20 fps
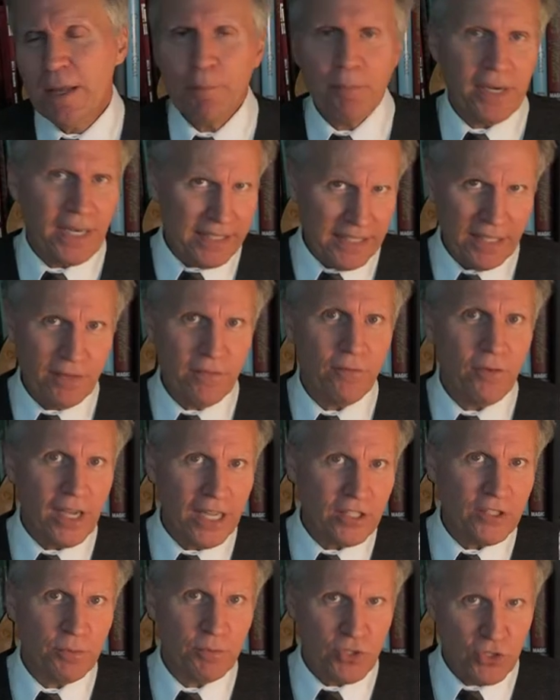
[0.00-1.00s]
but I did
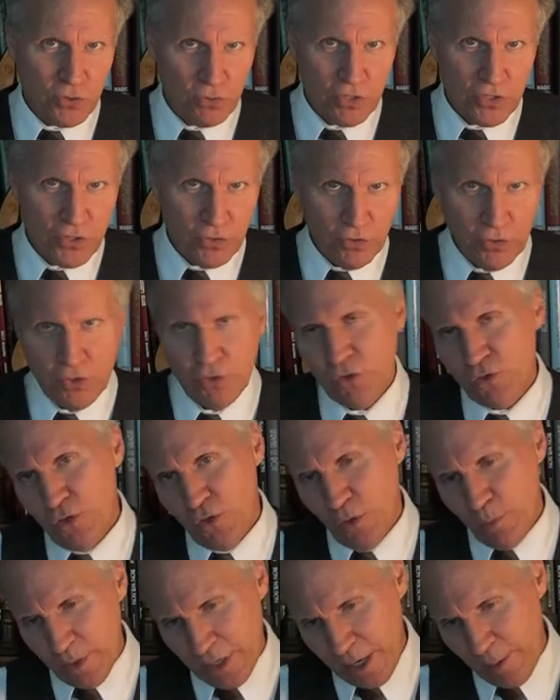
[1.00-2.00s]
find some shorts on
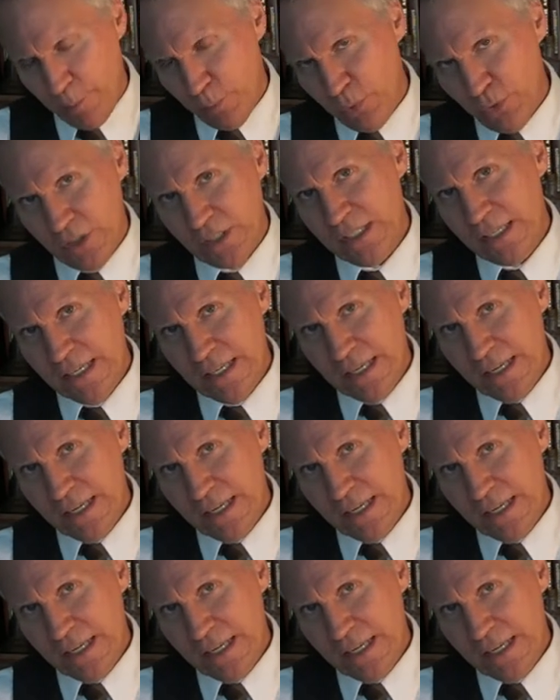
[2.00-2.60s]
YouTube, and I'll put